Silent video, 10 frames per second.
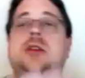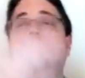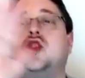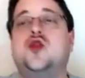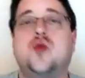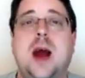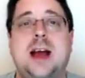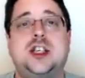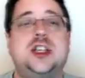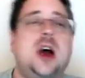
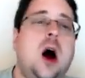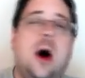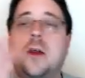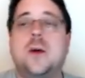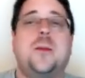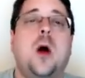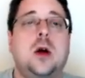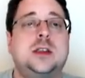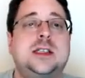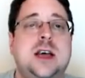stretch other
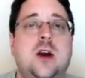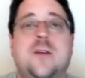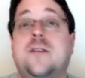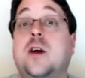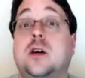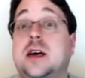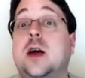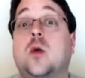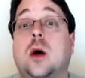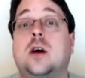parts that are
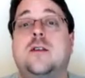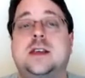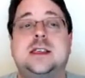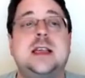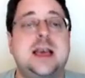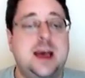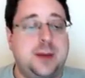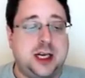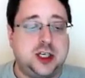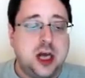fairly irrelevant to the
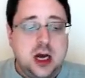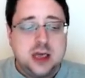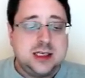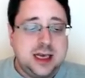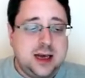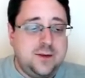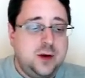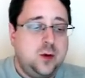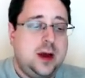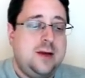image. To give
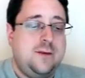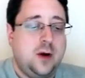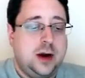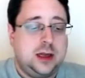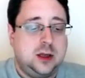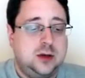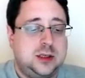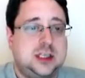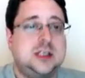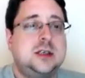you a very
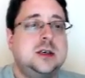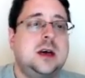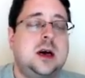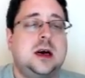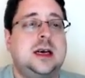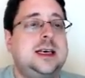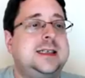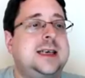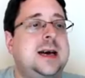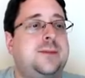loose
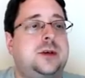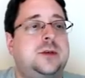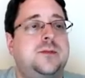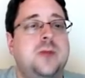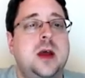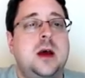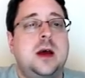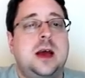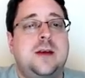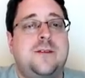example,
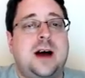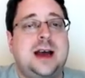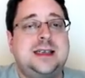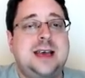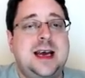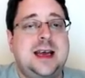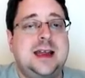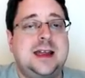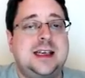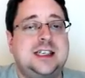if I take
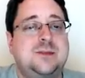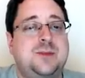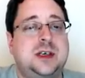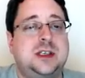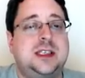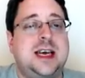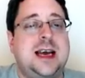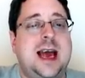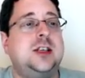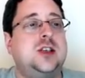this
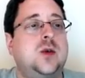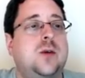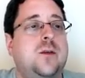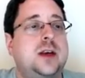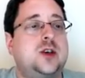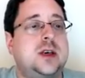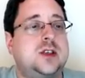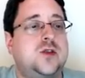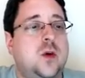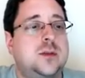building and do a free
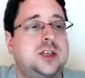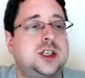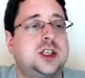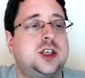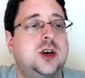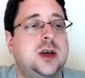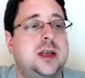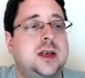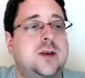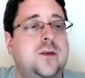transform just to show
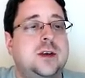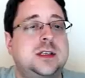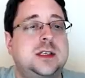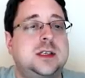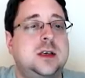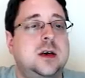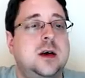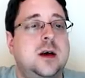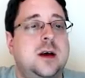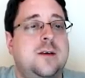you the difference,
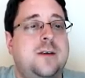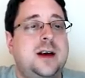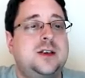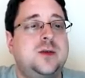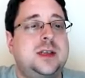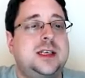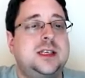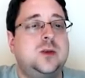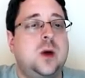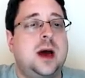if I do it
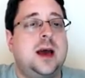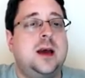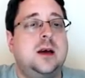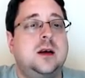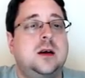this way,